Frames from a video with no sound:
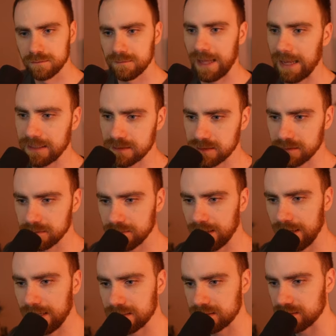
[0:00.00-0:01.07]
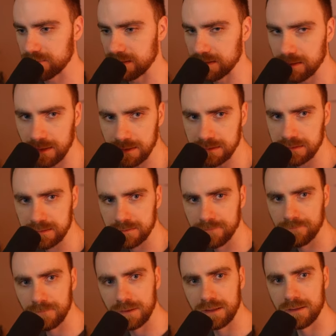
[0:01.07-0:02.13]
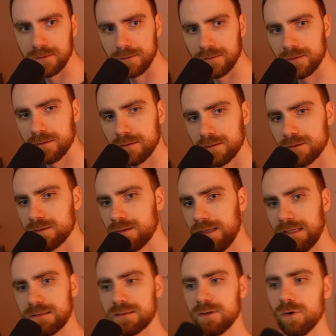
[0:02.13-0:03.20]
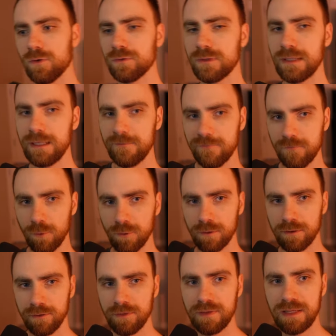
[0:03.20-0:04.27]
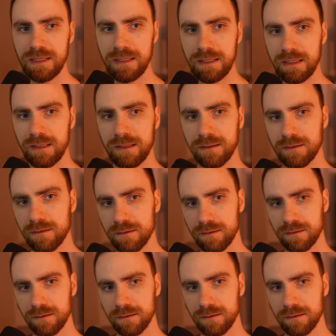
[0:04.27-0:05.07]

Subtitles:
That has to be the case. It's only for the